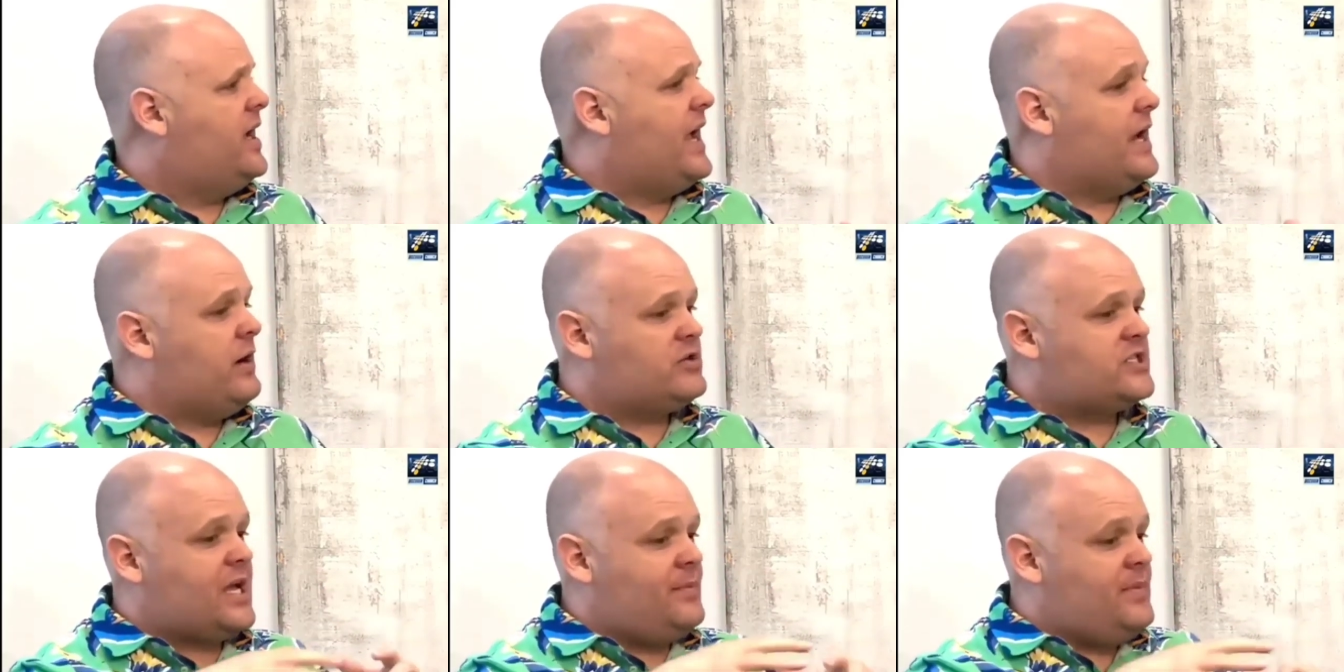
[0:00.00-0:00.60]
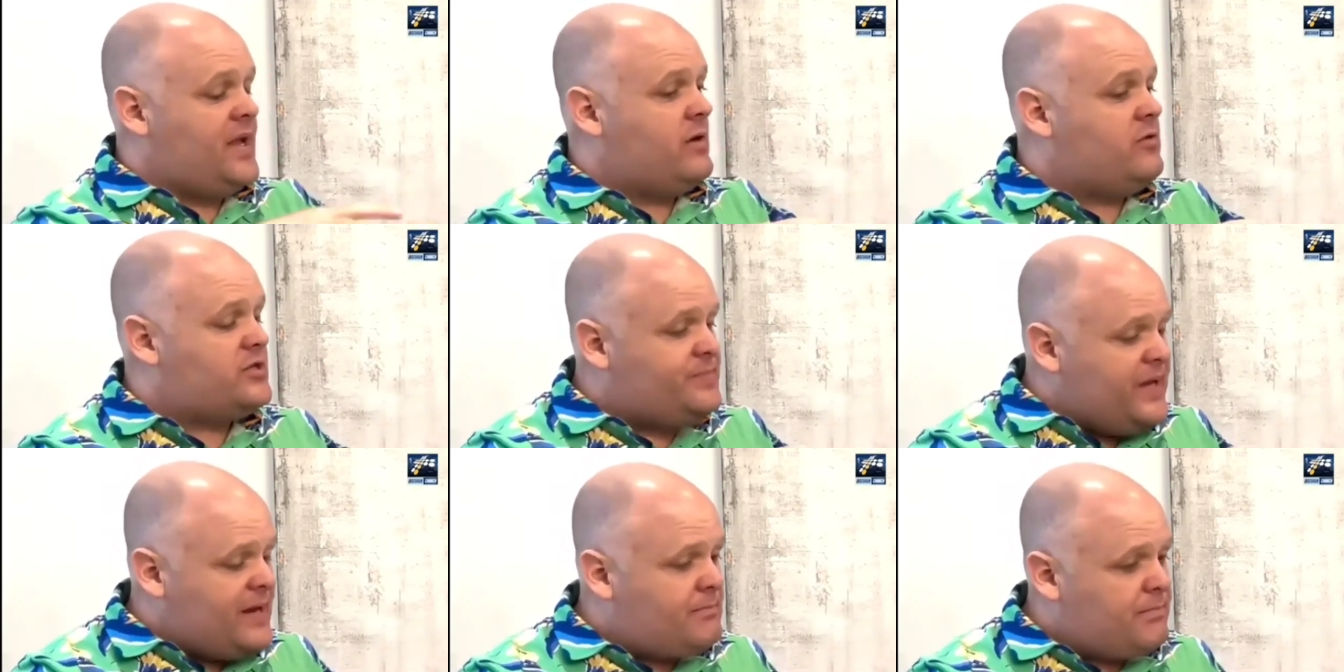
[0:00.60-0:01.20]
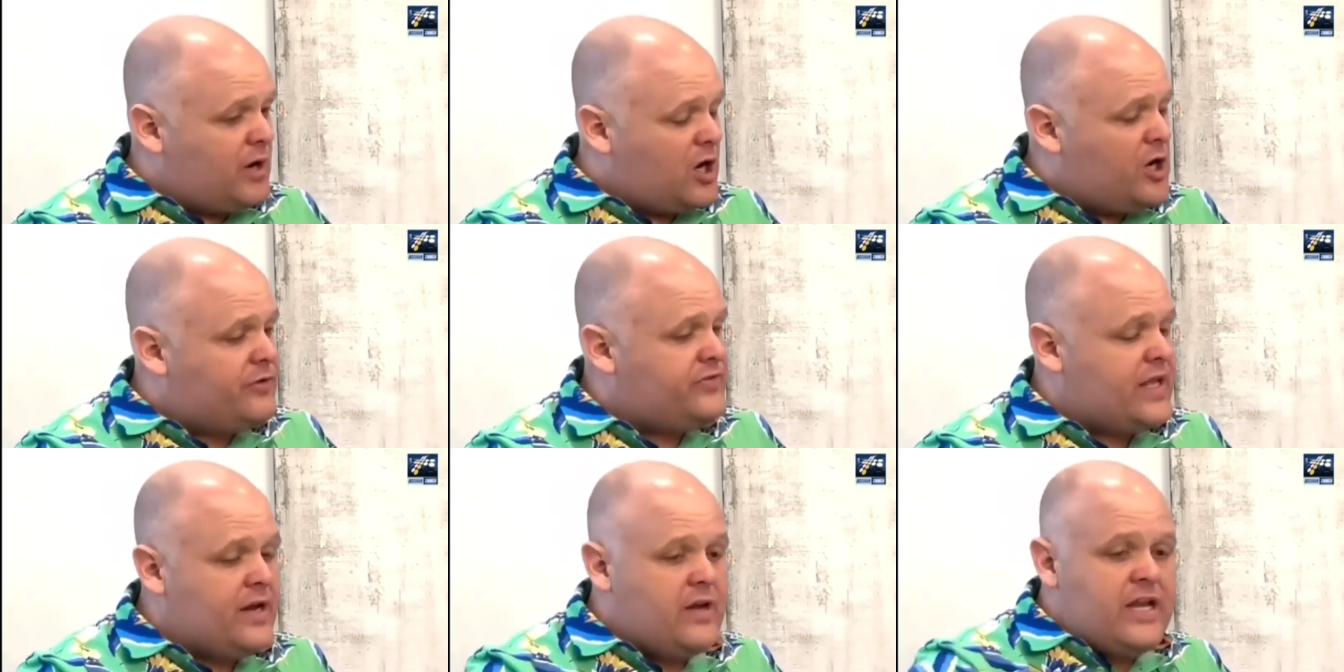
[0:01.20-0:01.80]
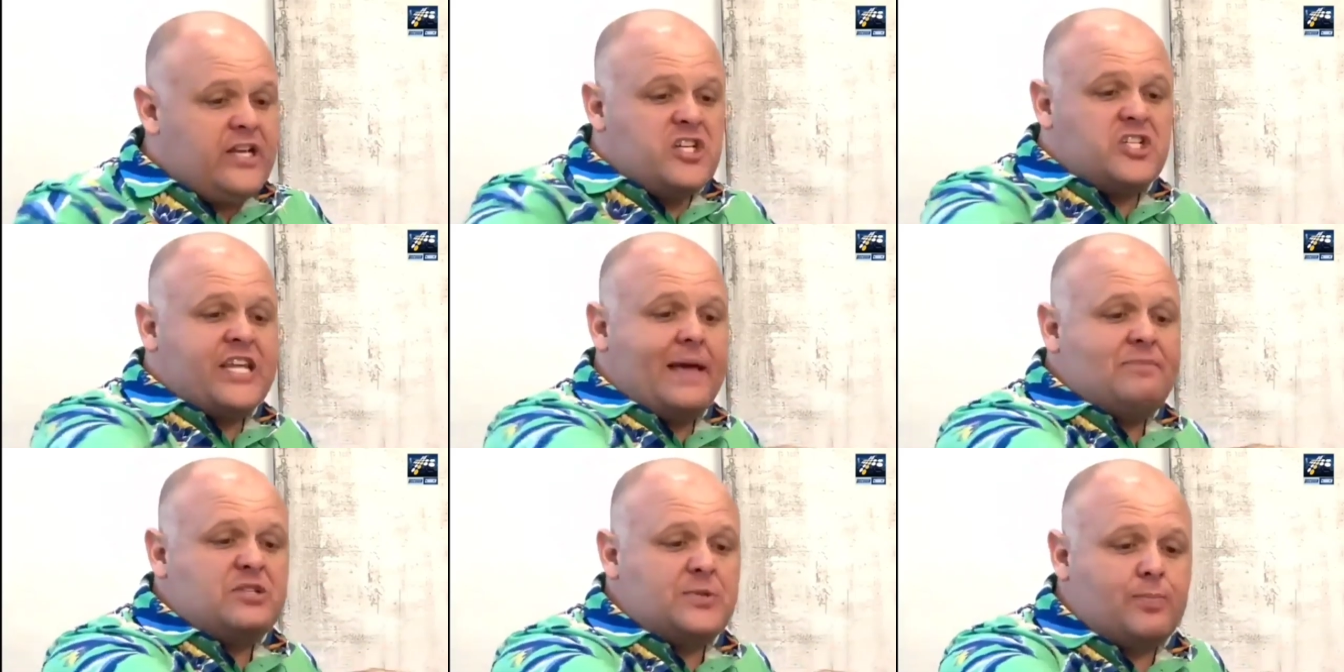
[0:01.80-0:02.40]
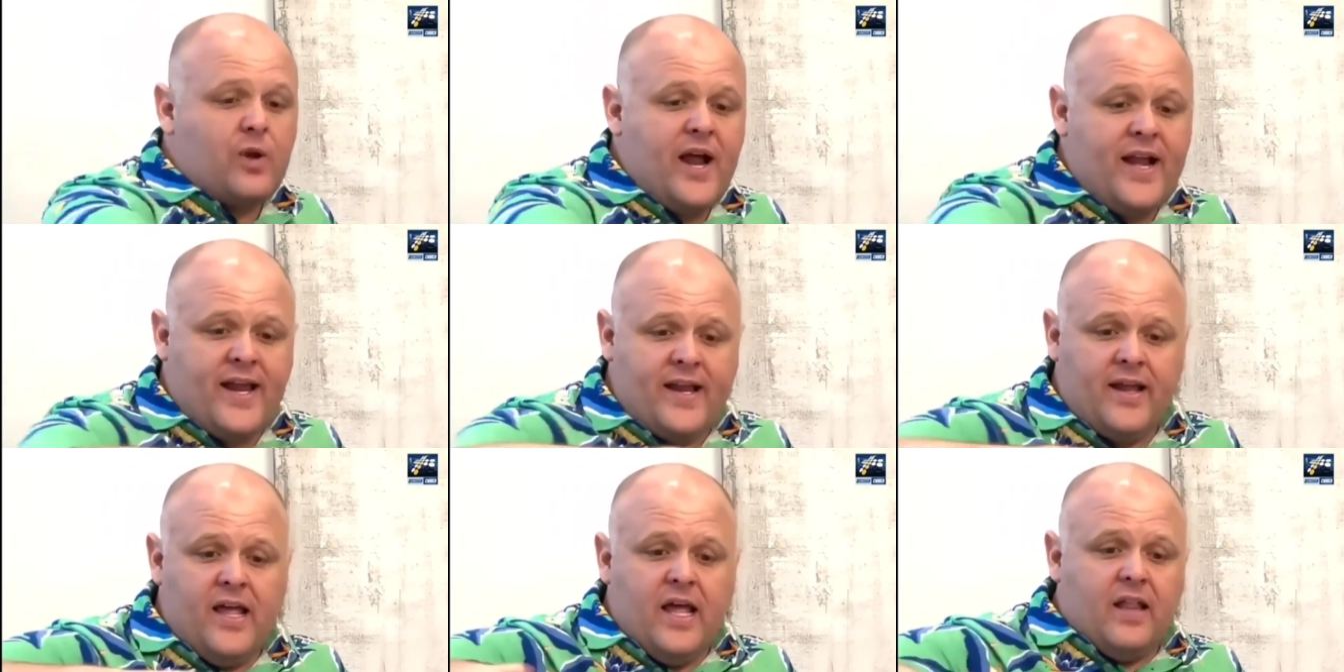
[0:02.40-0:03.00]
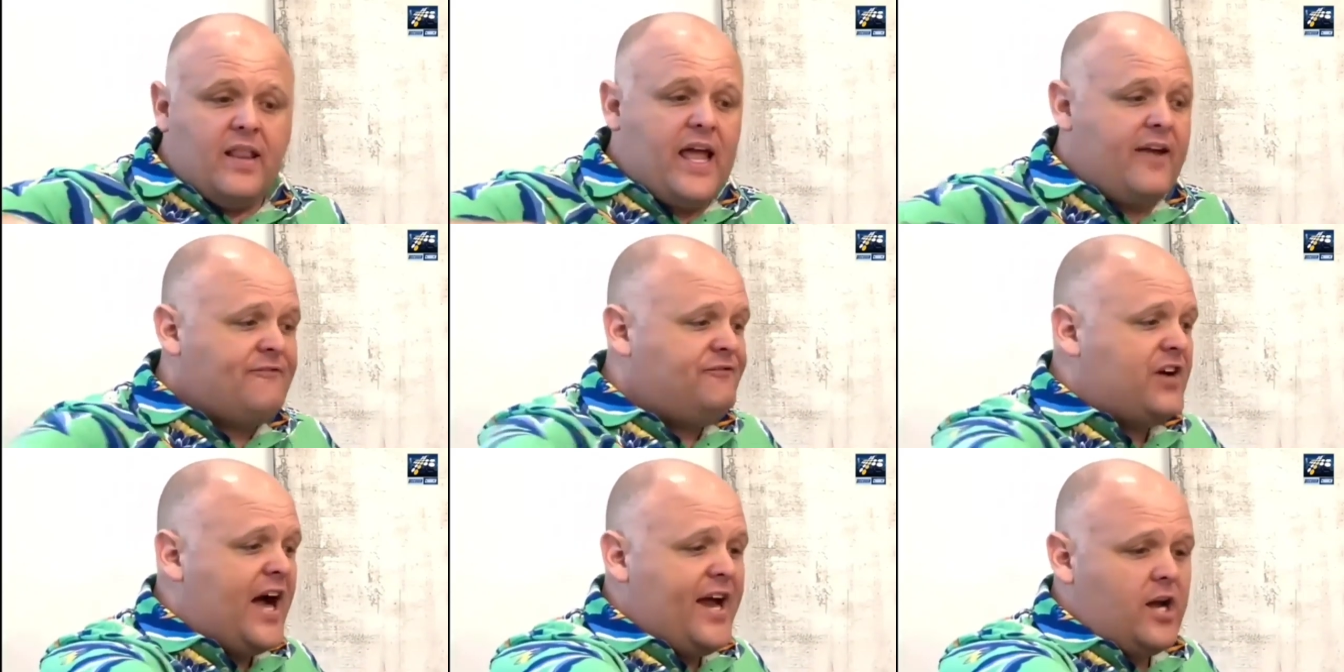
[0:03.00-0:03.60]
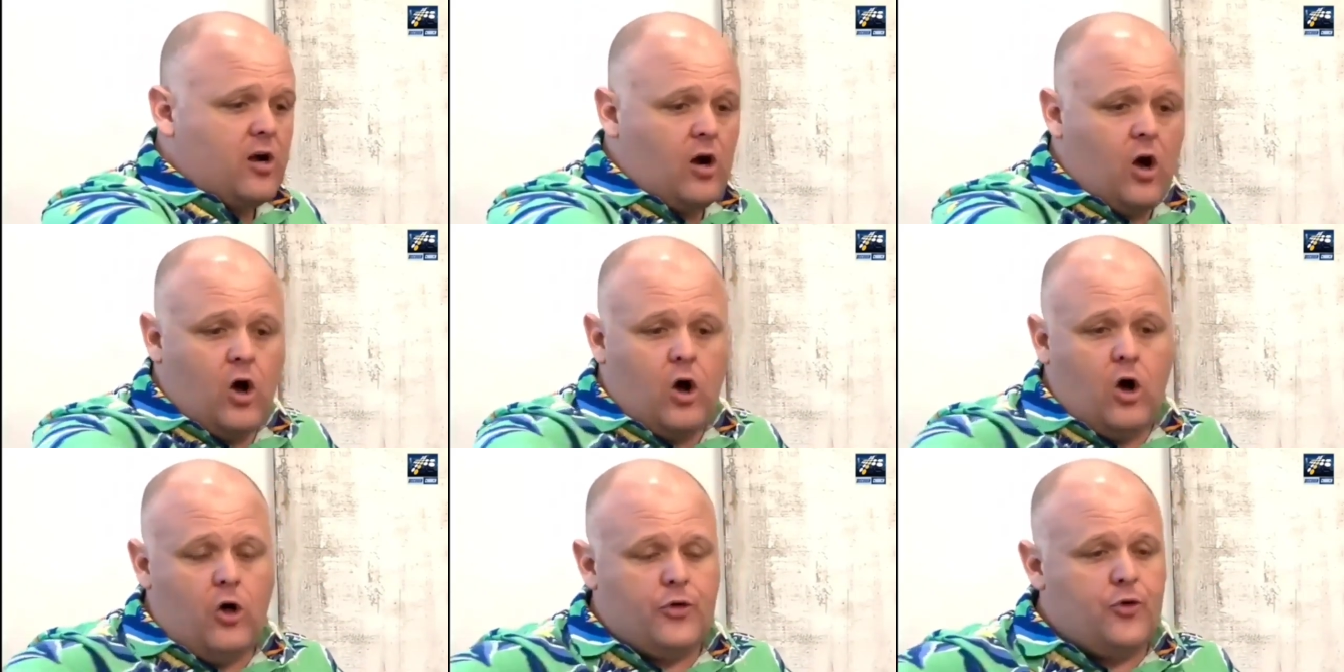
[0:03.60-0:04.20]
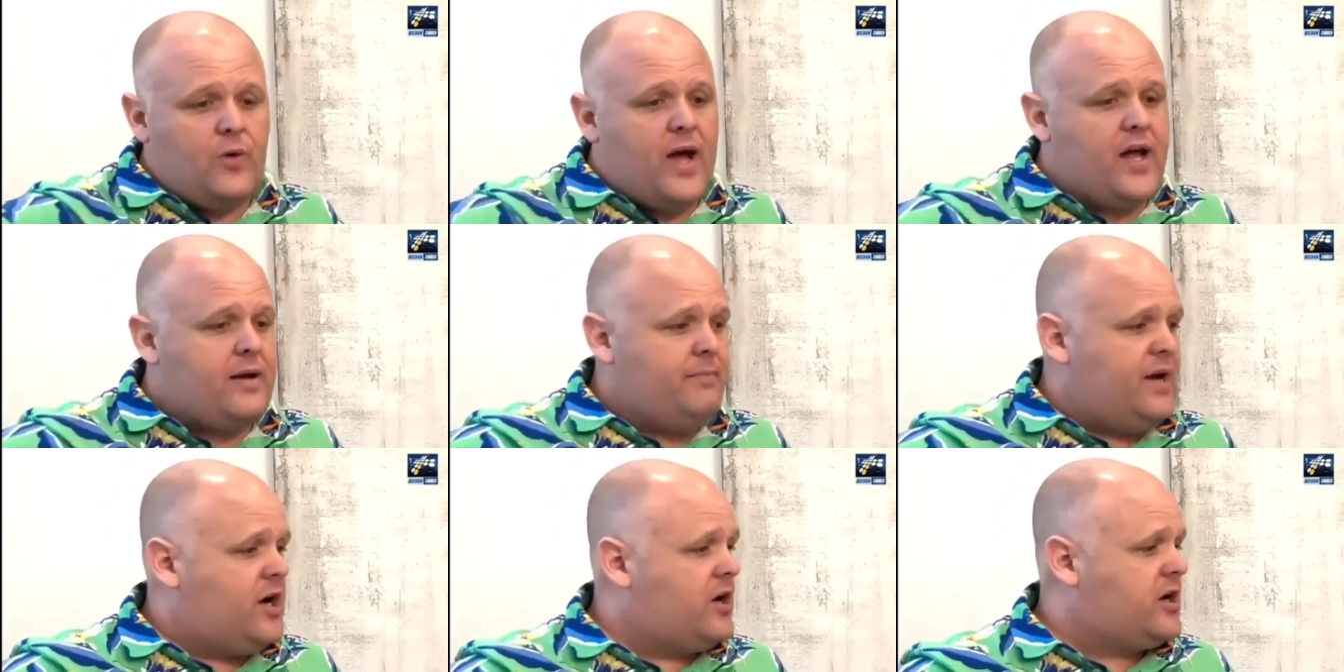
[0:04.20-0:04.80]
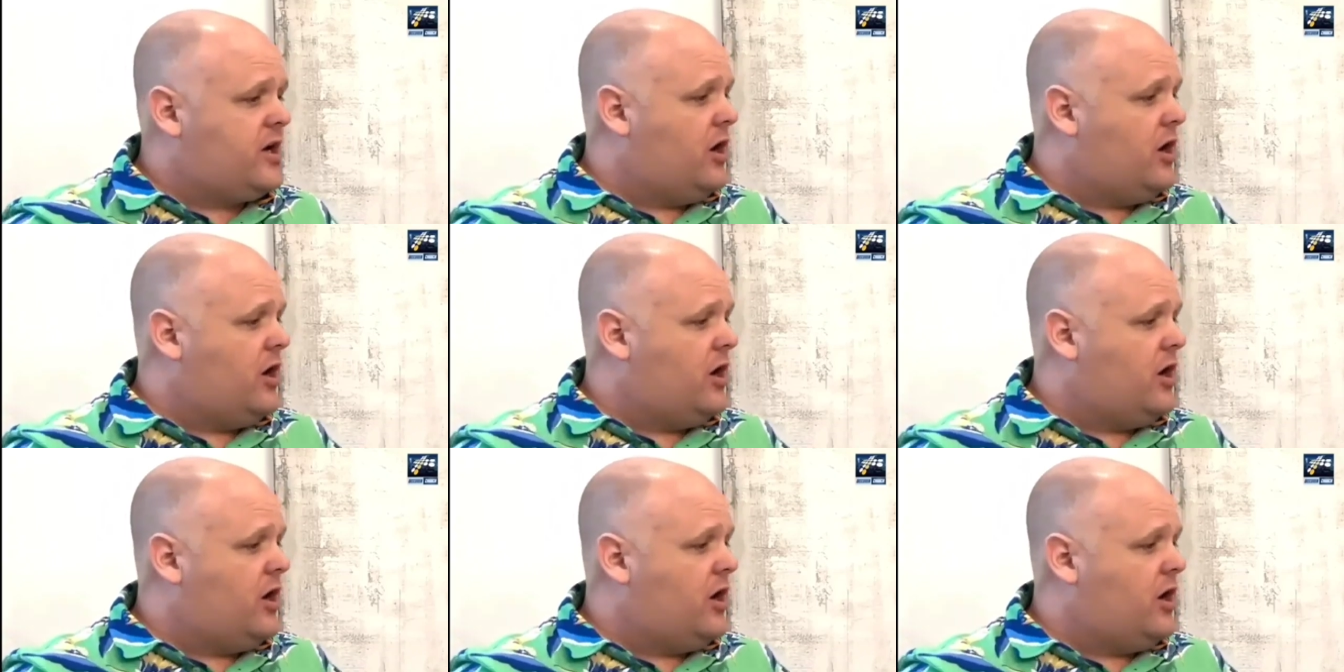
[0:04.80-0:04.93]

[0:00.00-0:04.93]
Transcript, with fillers: And it was coming, it was being birthed and it just kept spreading like fire all throughout America.